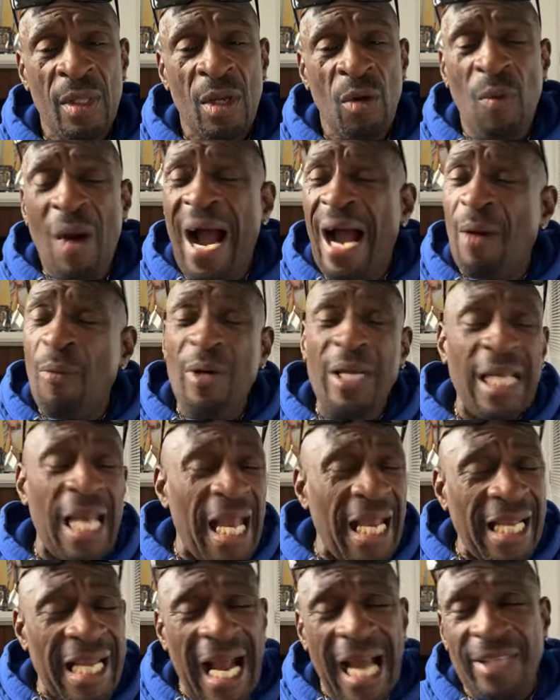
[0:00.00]
Why we
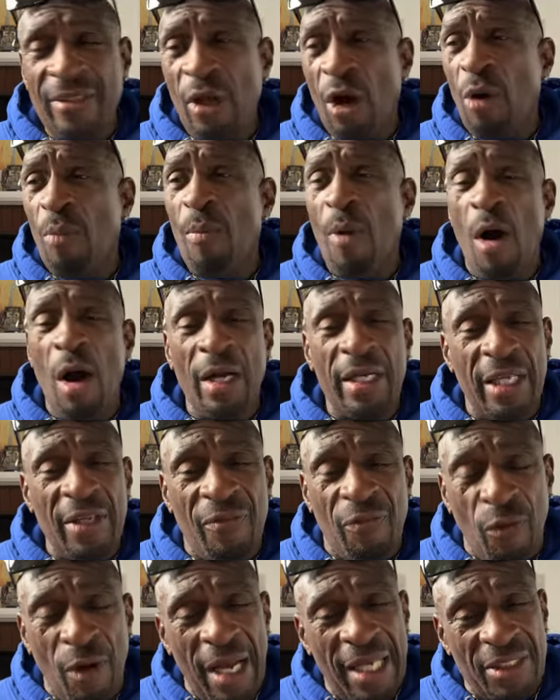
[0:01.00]
ain't got no market
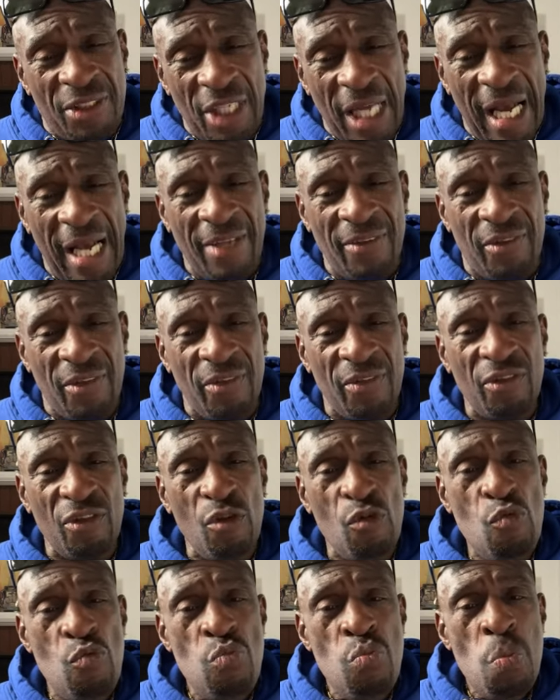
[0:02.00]
franchises?
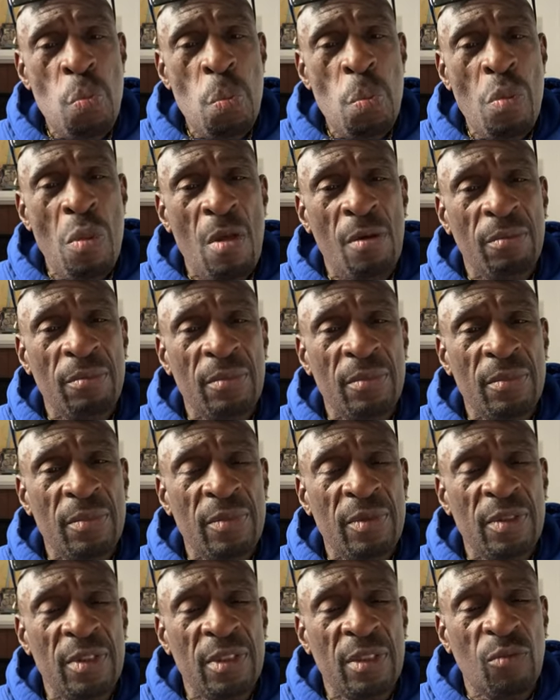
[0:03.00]

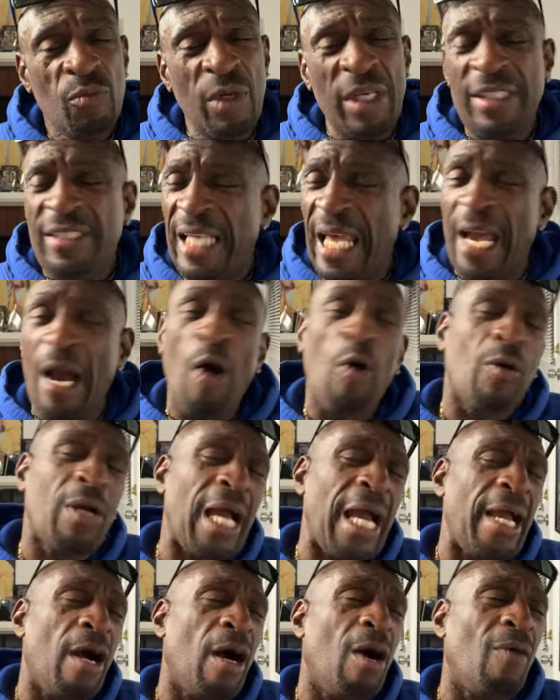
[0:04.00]
We say,
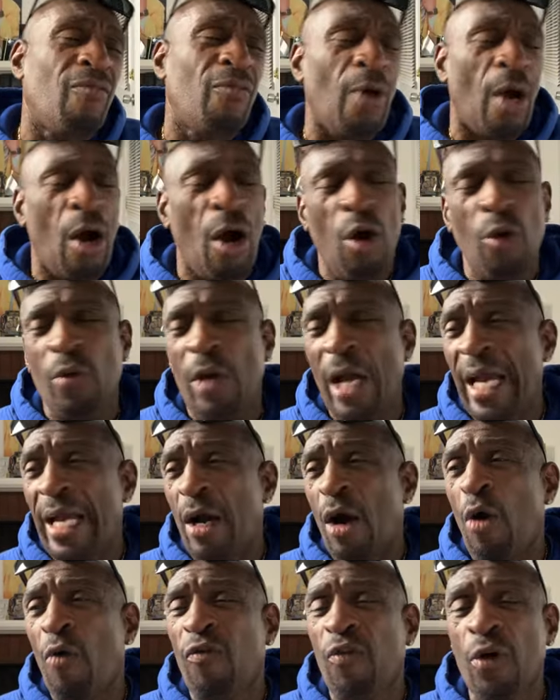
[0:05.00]
okay,
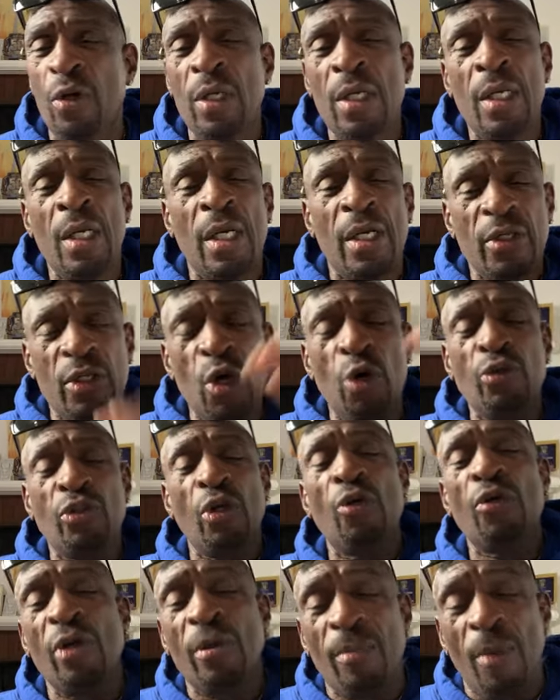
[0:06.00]
Oprah, you
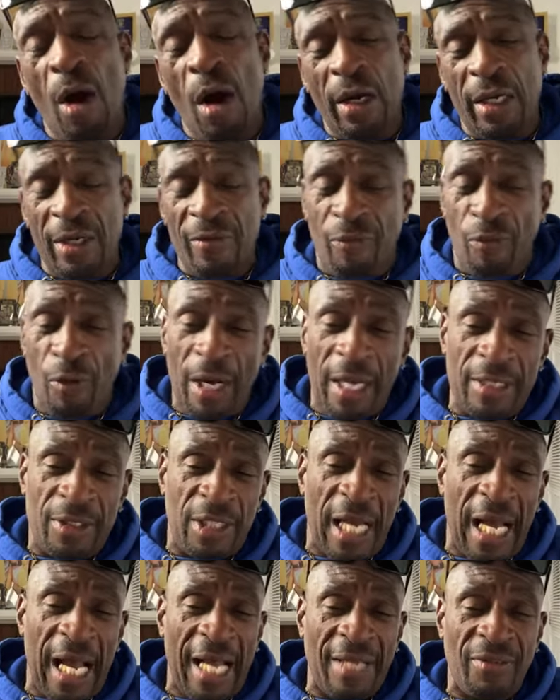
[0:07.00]
do the market
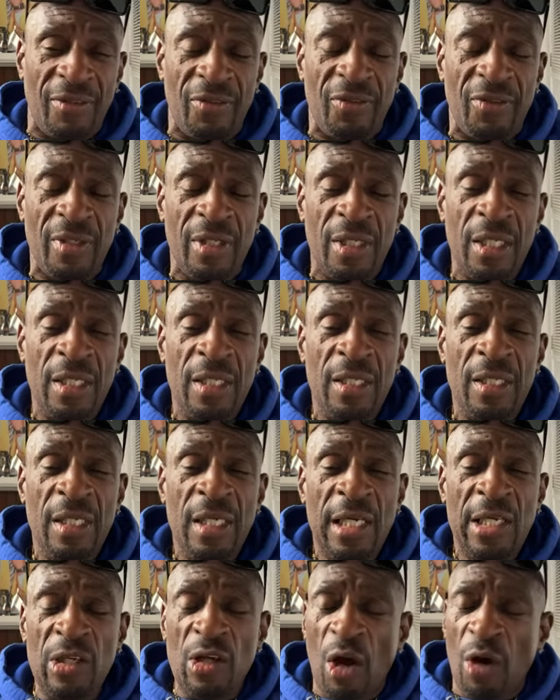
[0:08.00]
franchises.
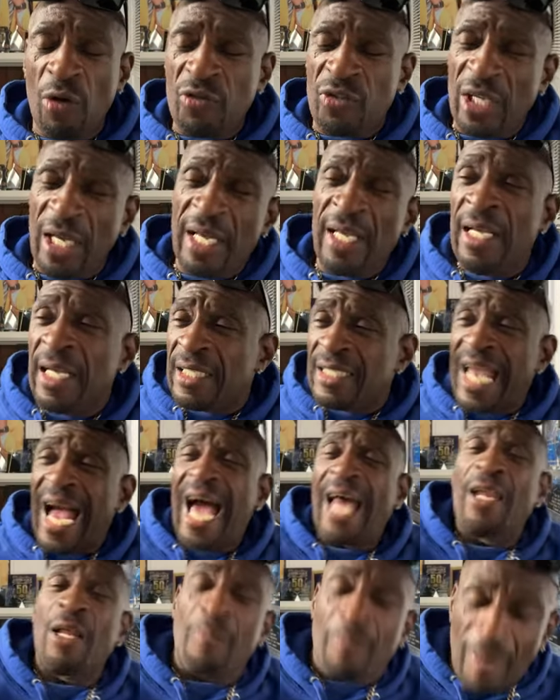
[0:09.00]
You know what I'm saying?
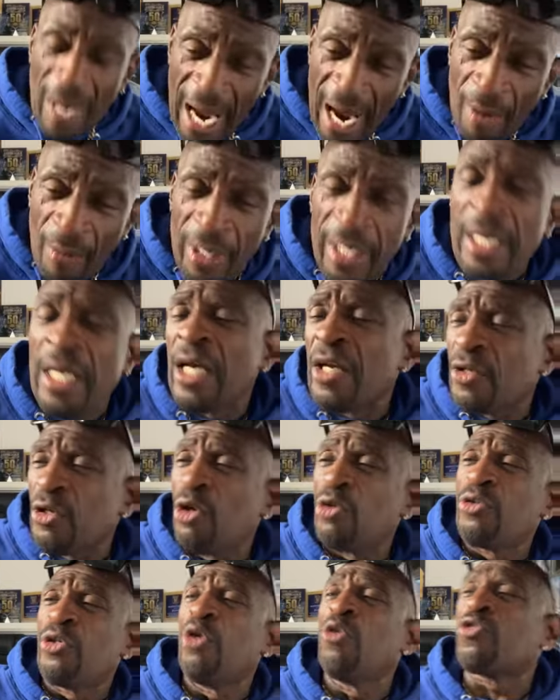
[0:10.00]
Tyler Perry,
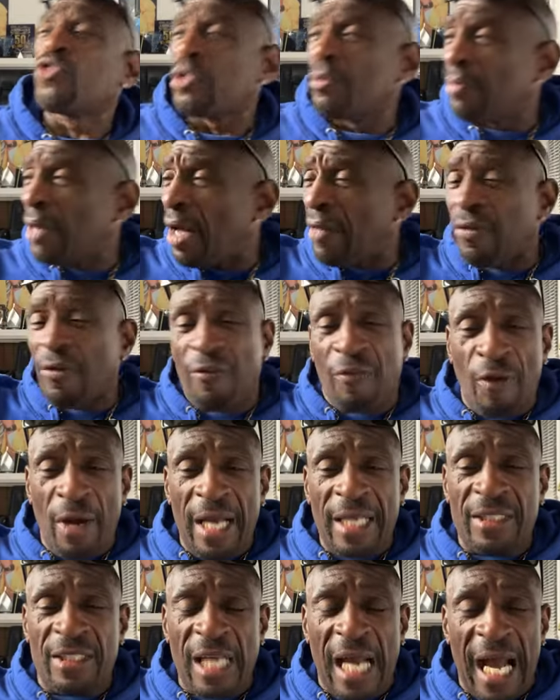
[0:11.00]
you do some other
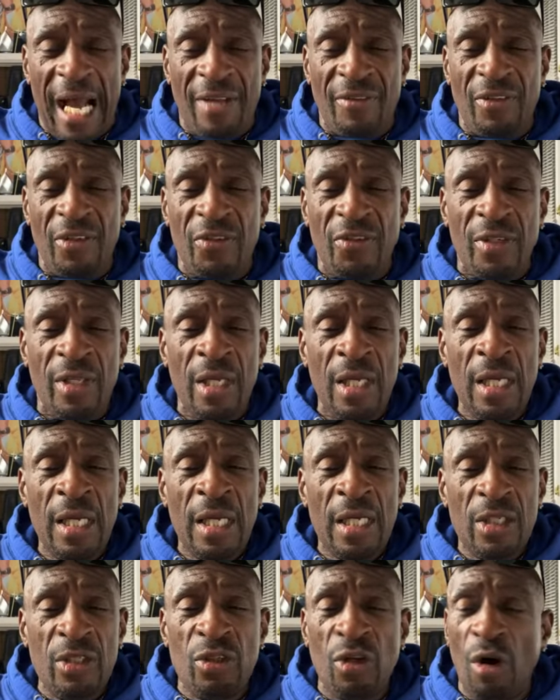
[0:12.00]
franchises.
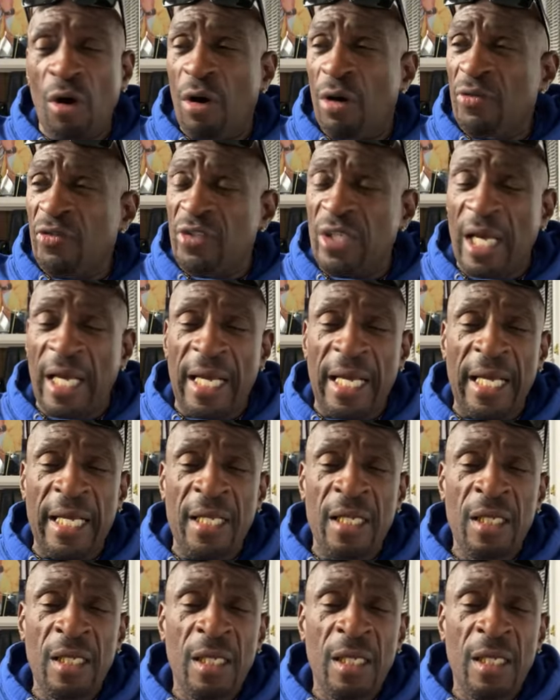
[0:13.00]
You know what I'm saying?